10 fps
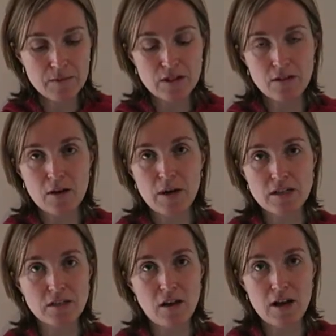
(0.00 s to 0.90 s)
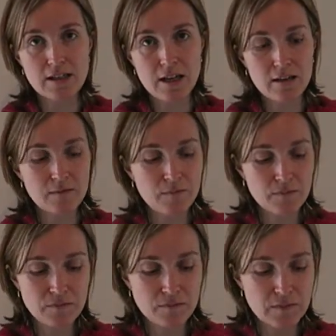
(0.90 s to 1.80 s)
So much lighter,
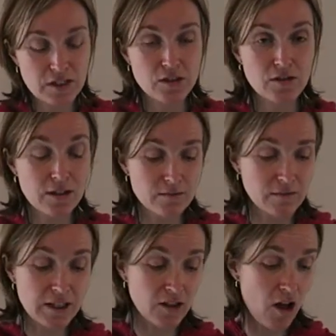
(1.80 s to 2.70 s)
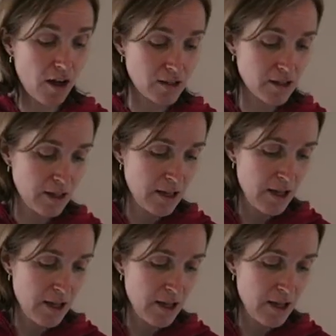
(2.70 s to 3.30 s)
extremely light,